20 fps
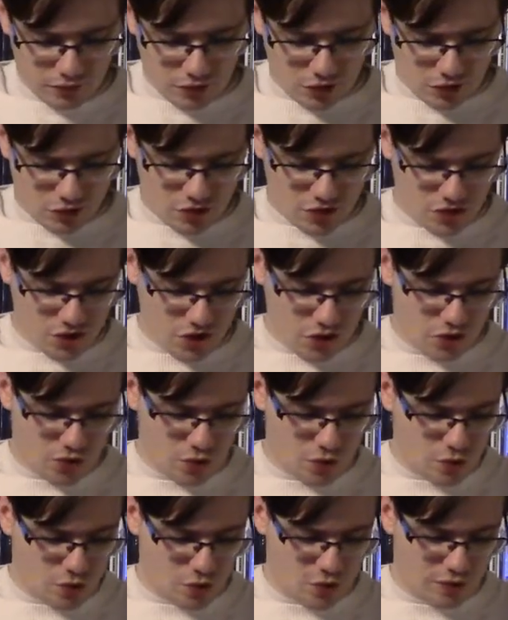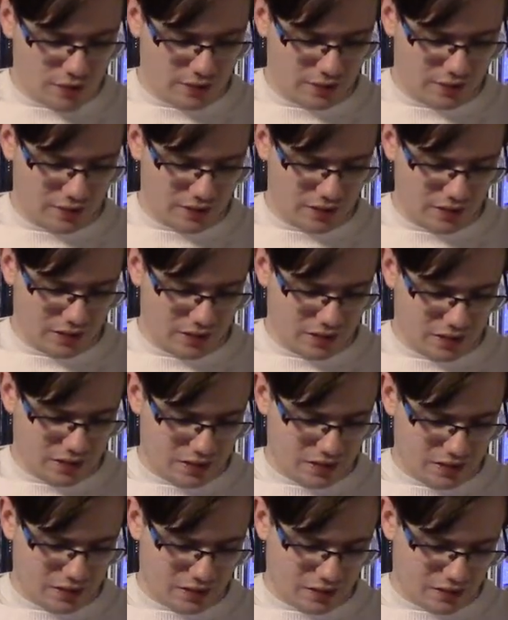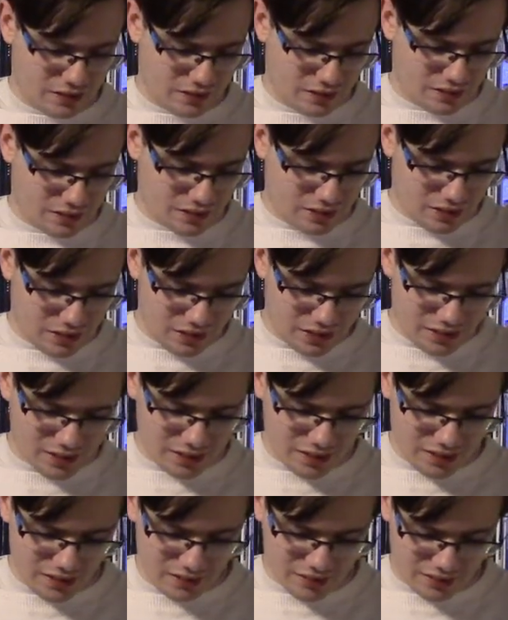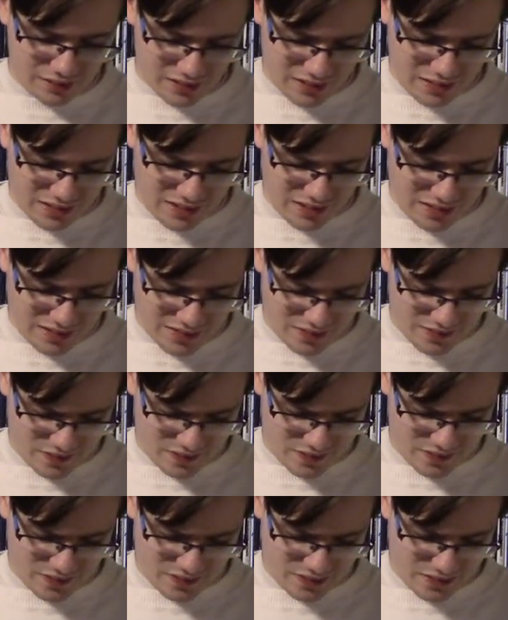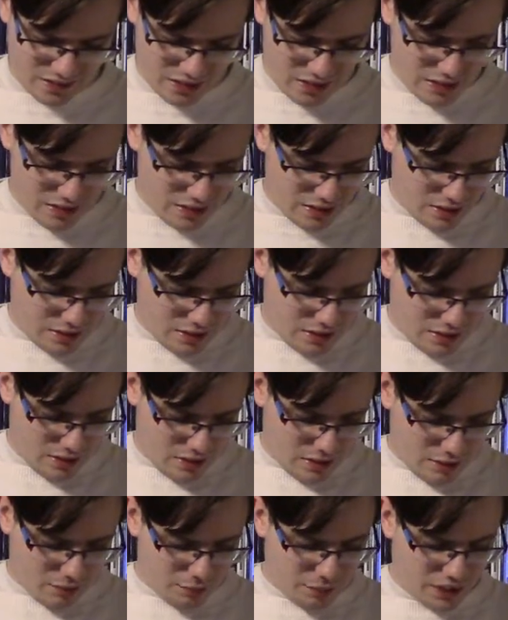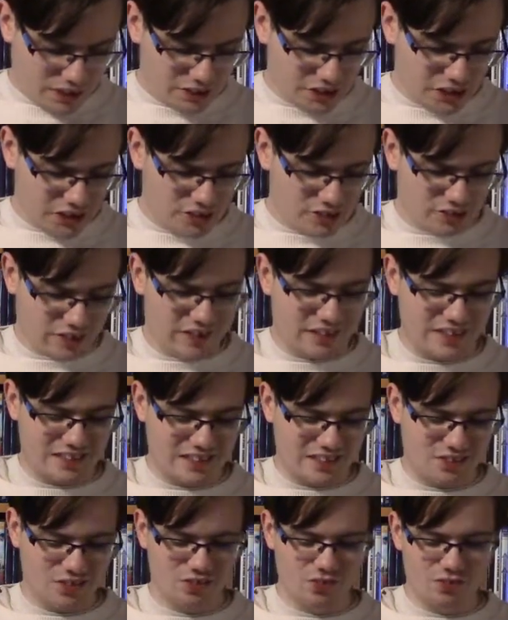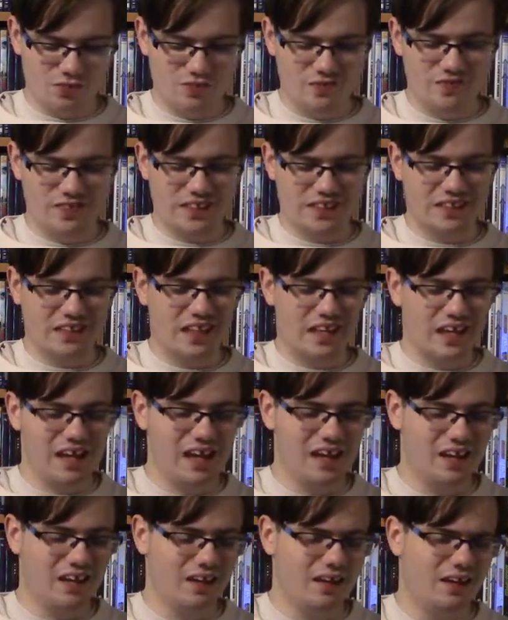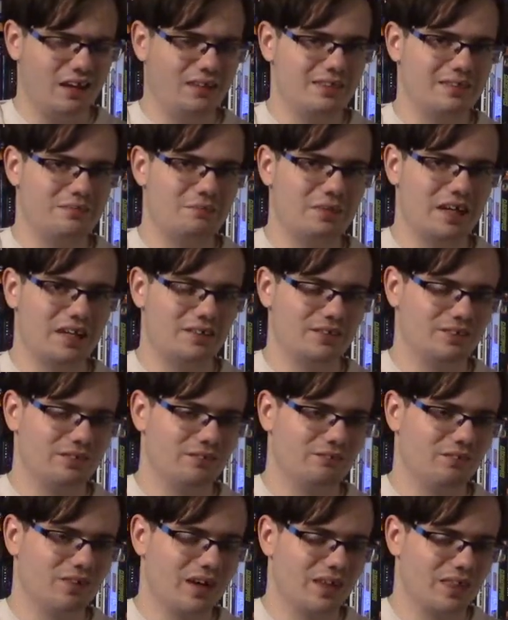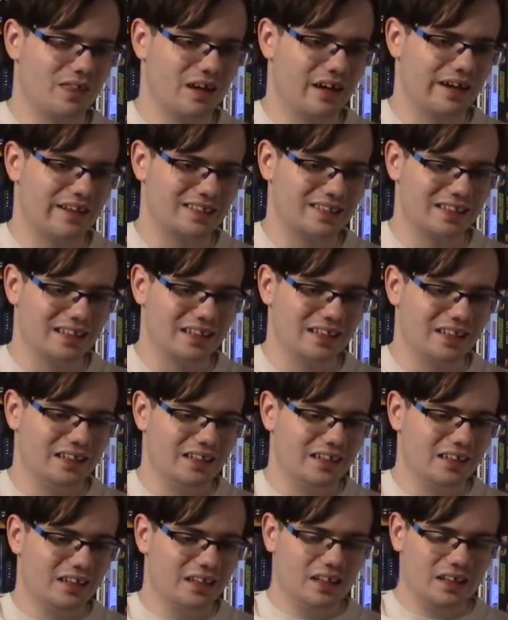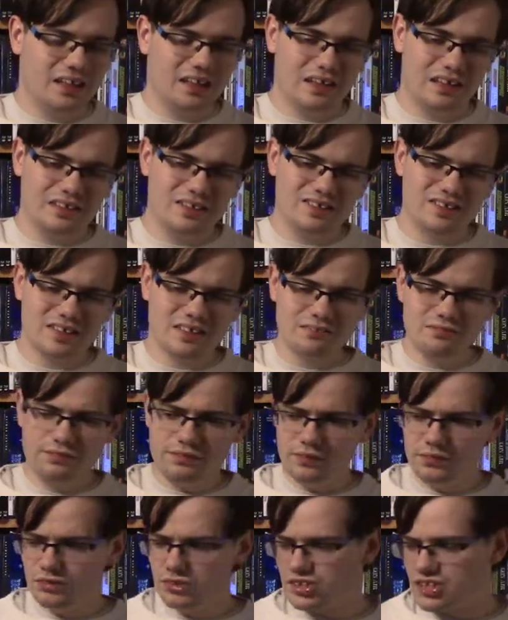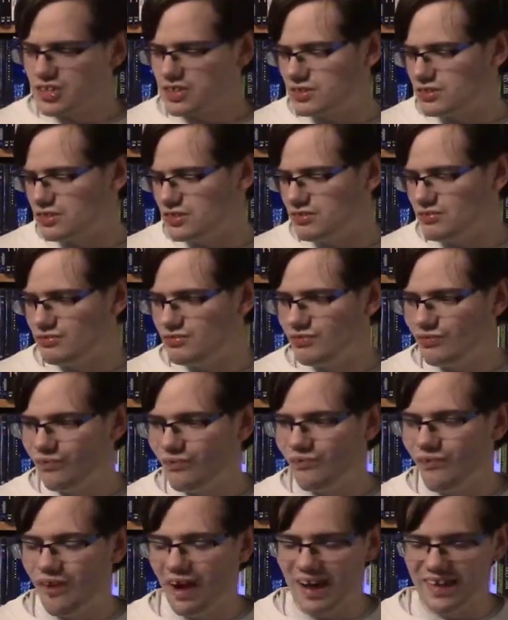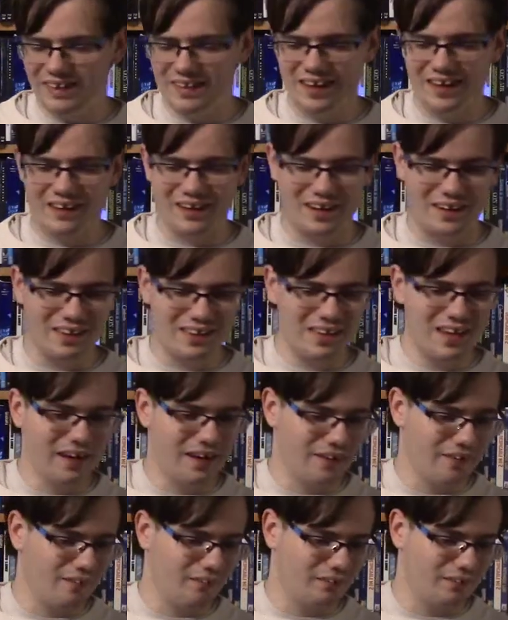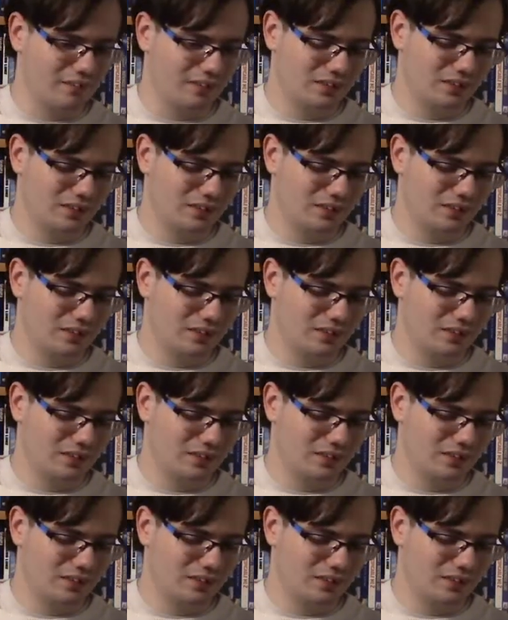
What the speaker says: So, to cut in on this, Bunchy tries to visit the kid and the mother and whatnot, and is confused on why they aren't there.